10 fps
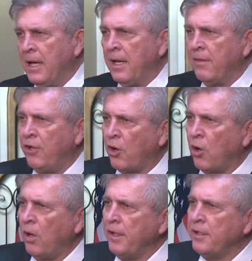The
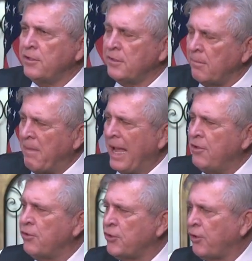earliest
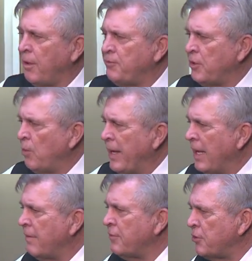manuscripts that we had
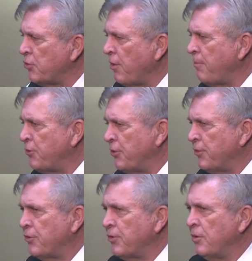of the
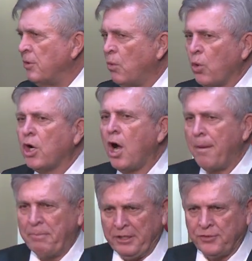scriptures were
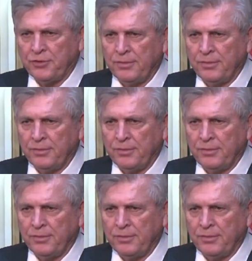copies.